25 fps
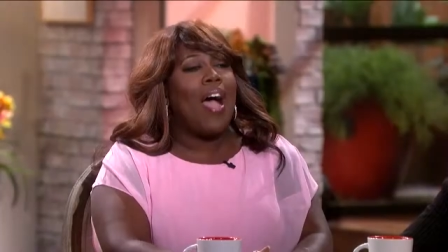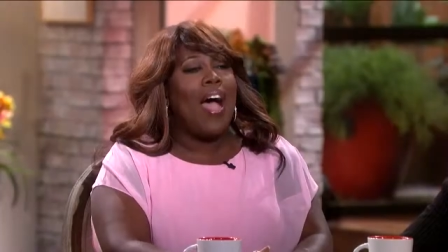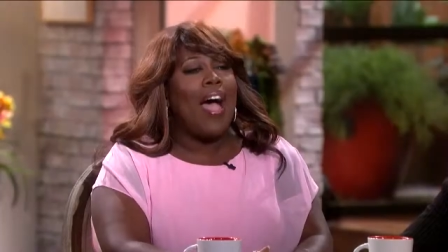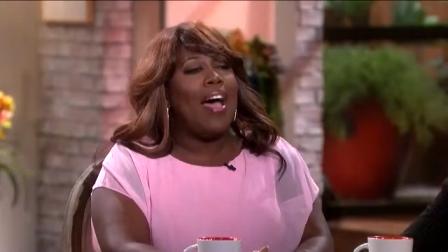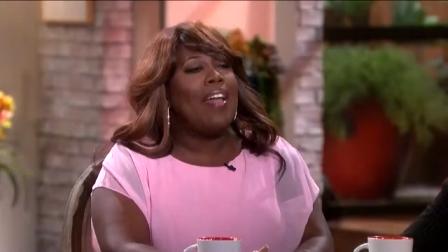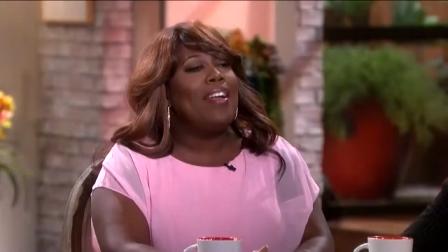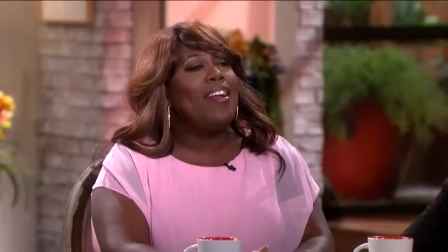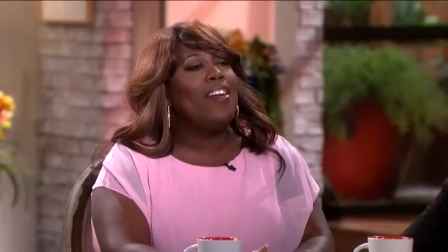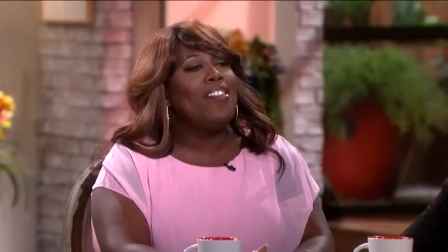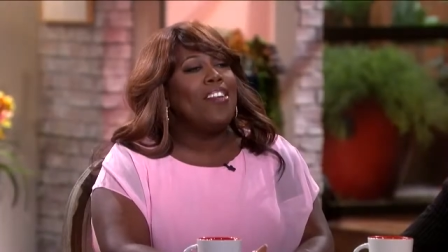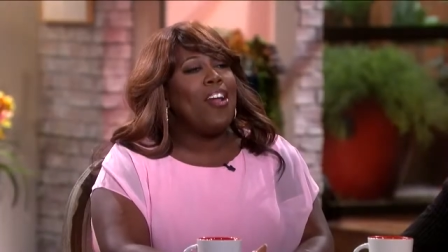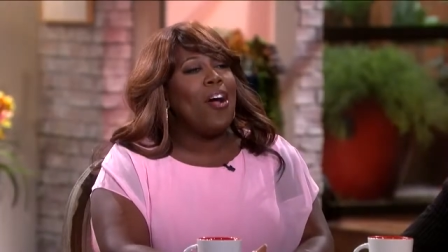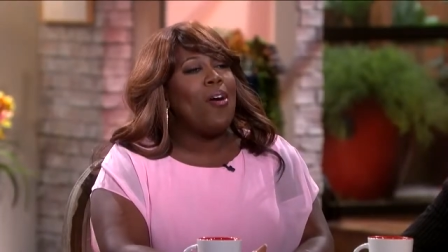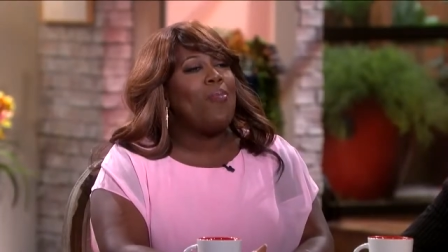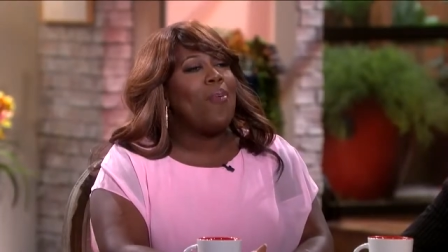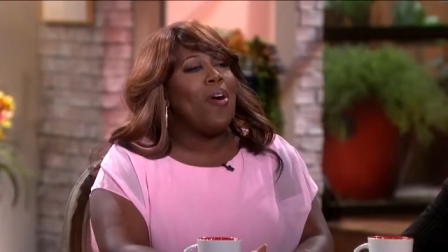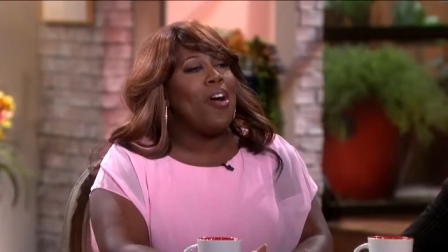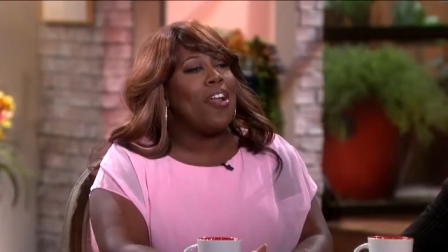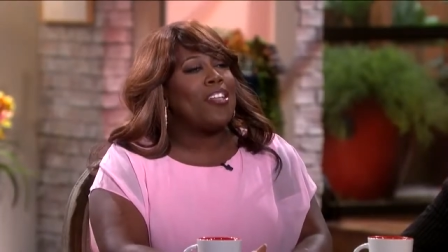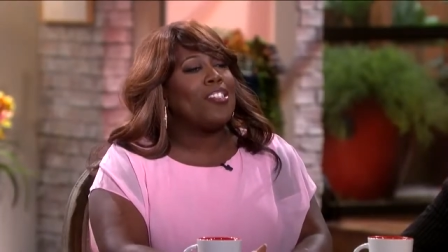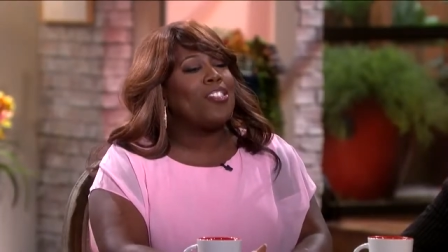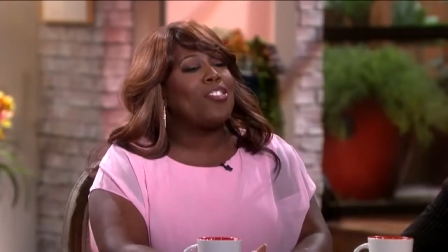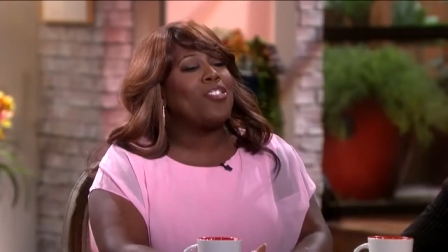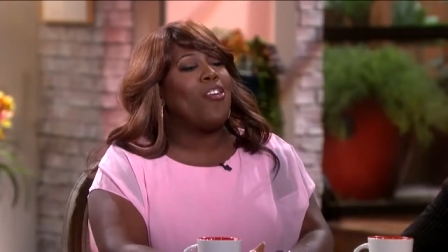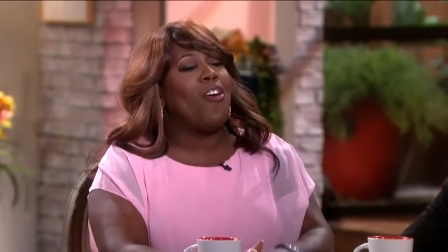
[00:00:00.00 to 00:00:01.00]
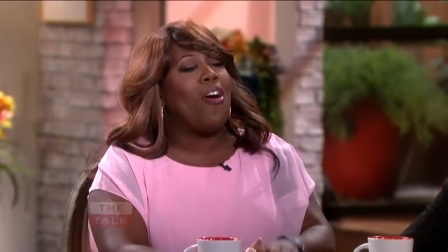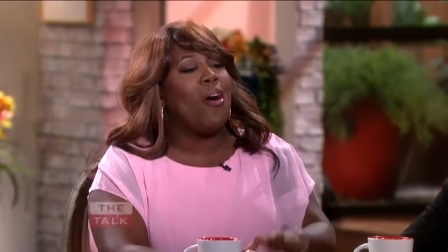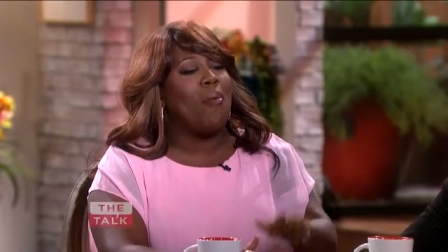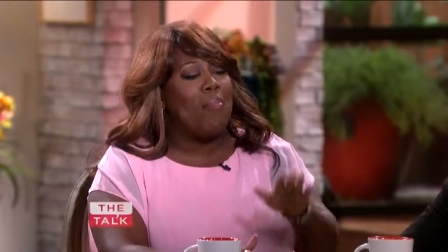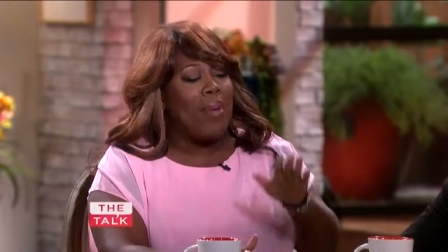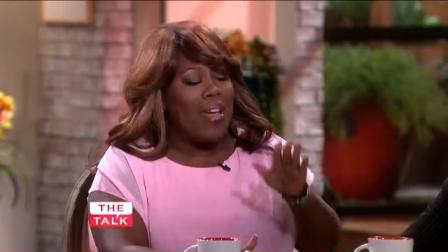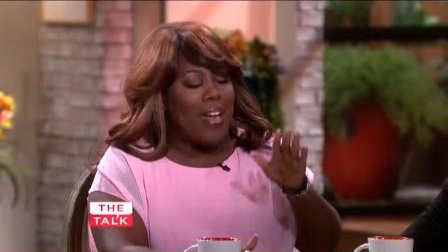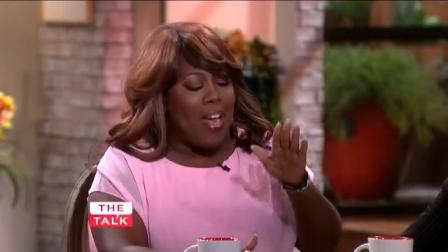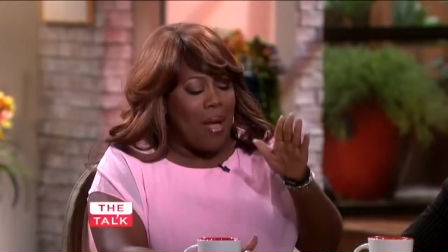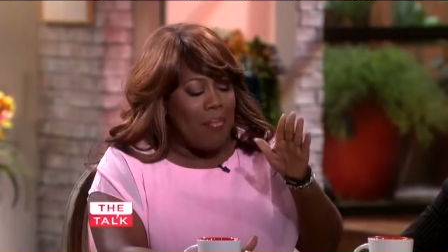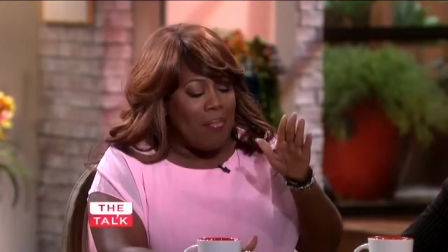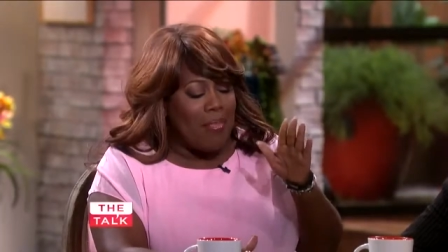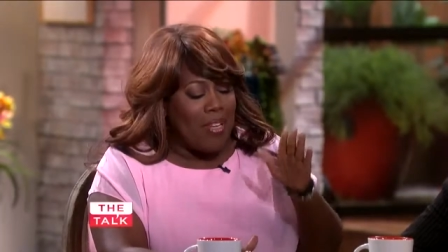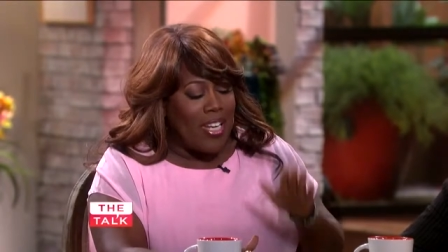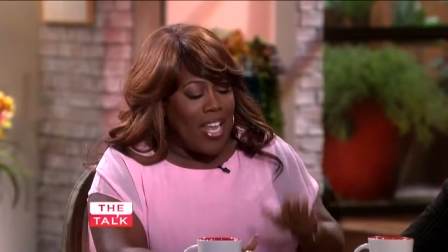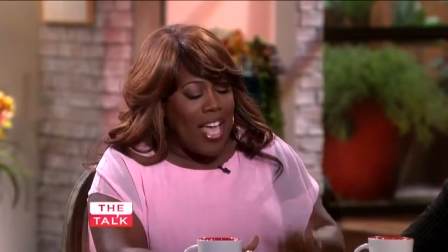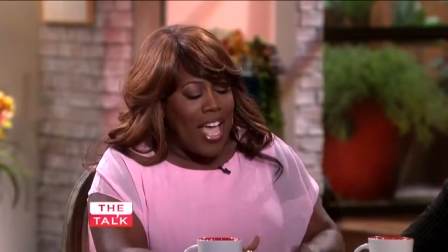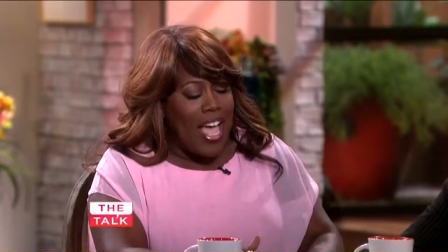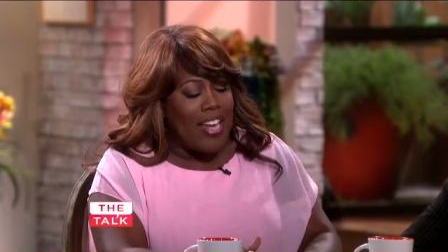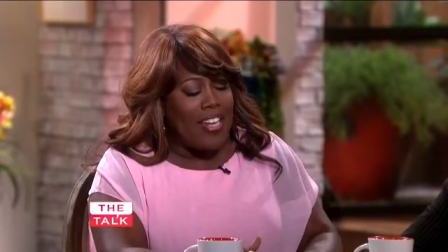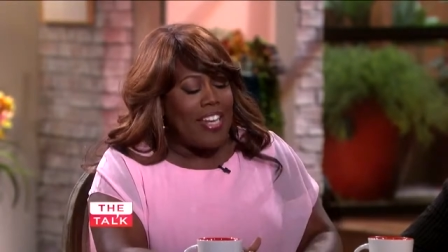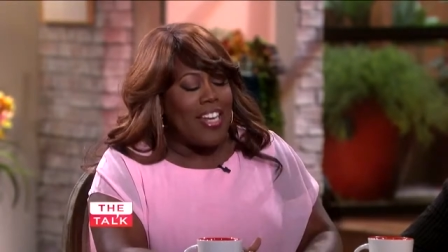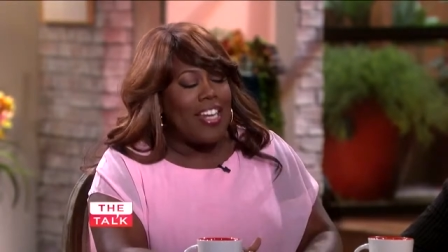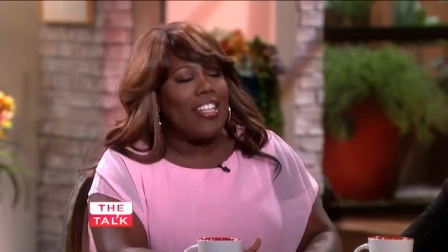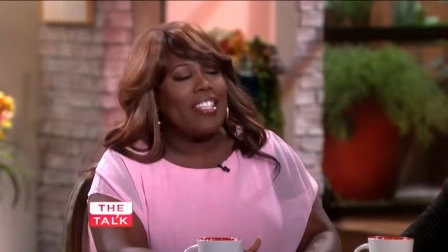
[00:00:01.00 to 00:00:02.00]
I don't know what it's doing, but I'm
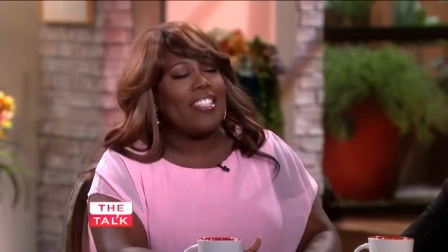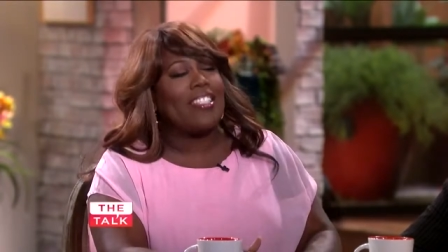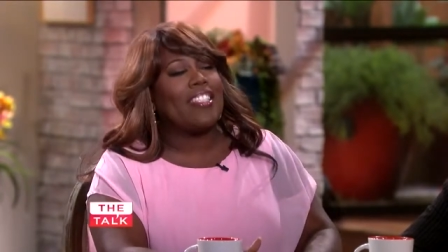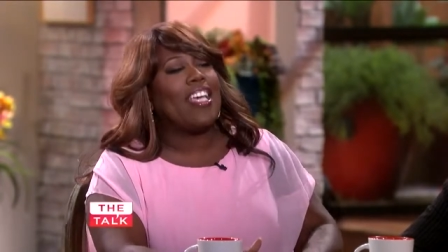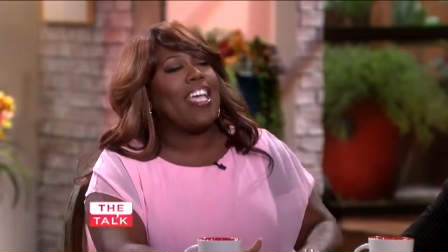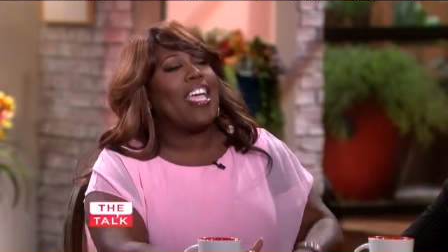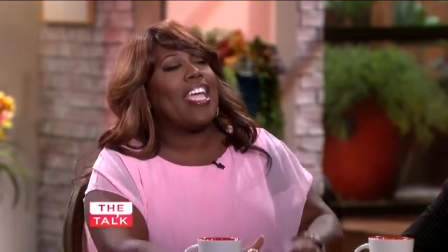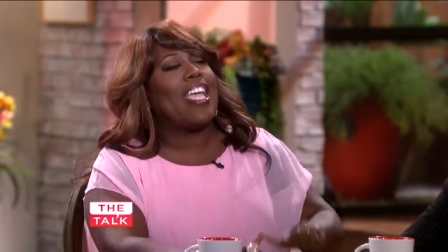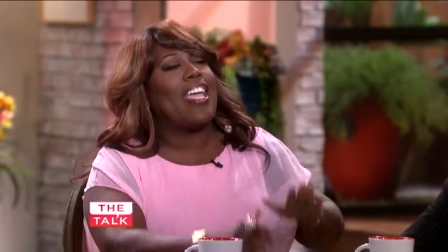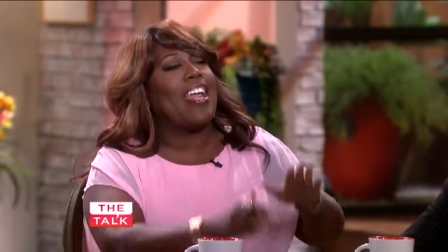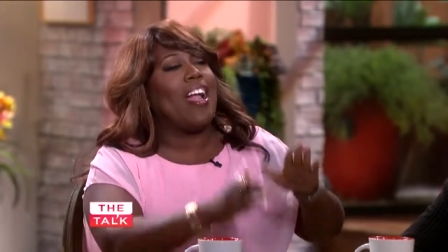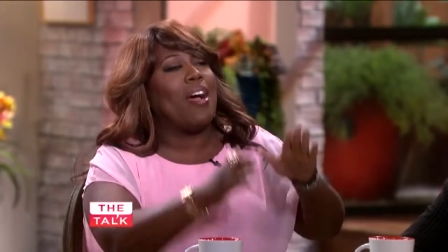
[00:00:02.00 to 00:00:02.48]
glad that it's in.